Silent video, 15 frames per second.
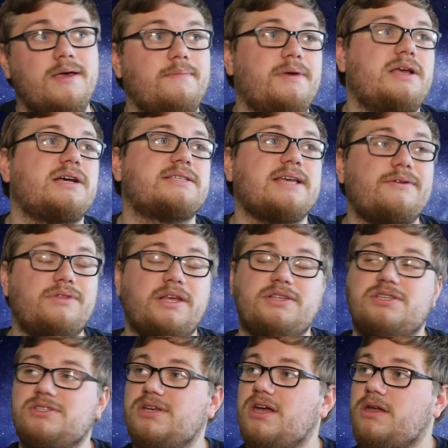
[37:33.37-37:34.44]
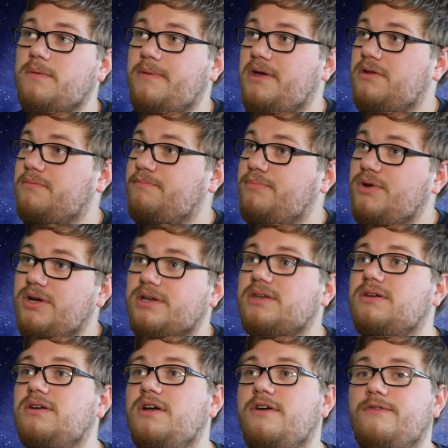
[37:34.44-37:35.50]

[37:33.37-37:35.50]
because I'd like to talk about a book